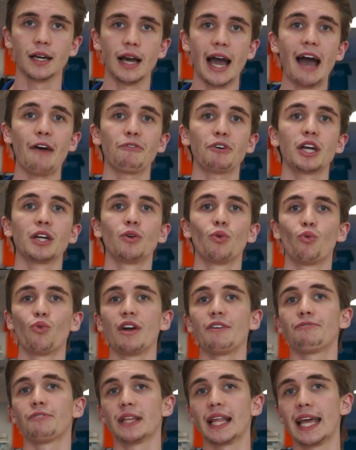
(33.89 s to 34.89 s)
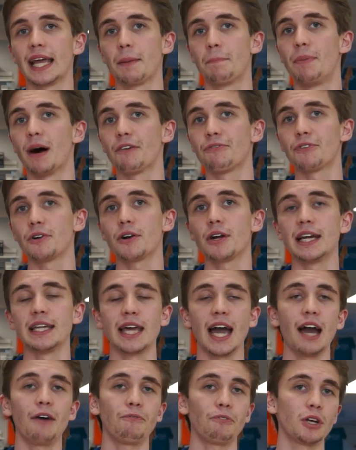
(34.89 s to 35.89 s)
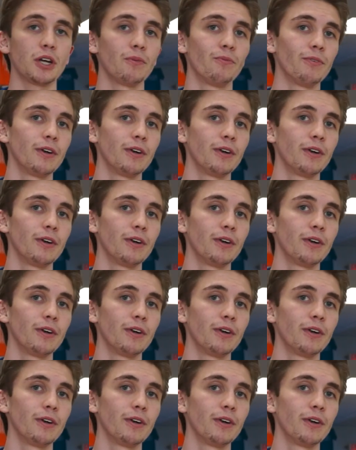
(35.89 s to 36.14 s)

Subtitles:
African Rift Lake Buffer and African